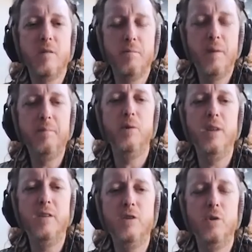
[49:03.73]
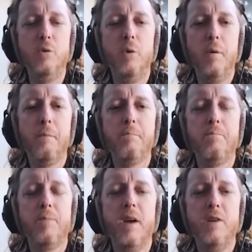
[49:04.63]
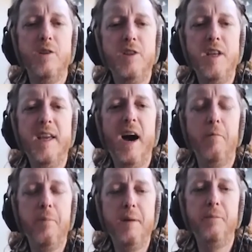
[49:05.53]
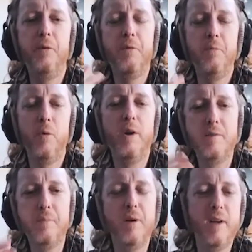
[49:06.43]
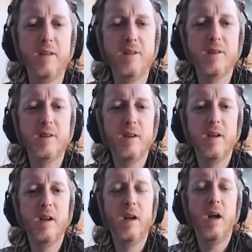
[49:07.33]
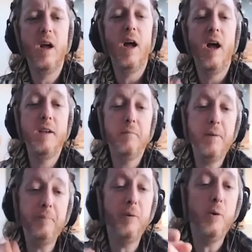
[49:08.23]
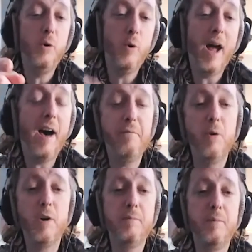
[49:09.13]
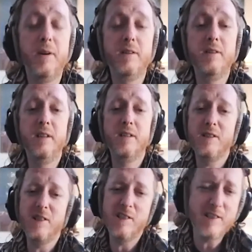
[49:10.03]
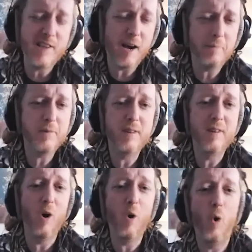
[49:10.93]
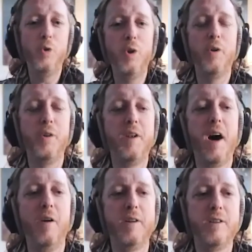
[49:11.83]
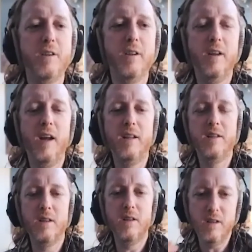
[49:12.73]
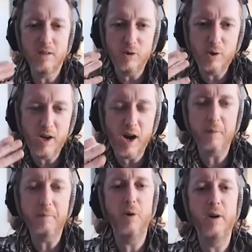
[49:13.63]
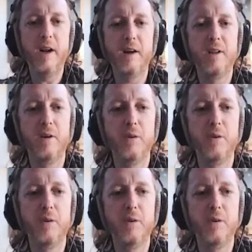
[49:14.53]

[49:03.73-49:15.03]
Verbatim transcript: is people need to seek out people with more experience. And the people who have more experience need to stop holding all the knowledge and you have got to put it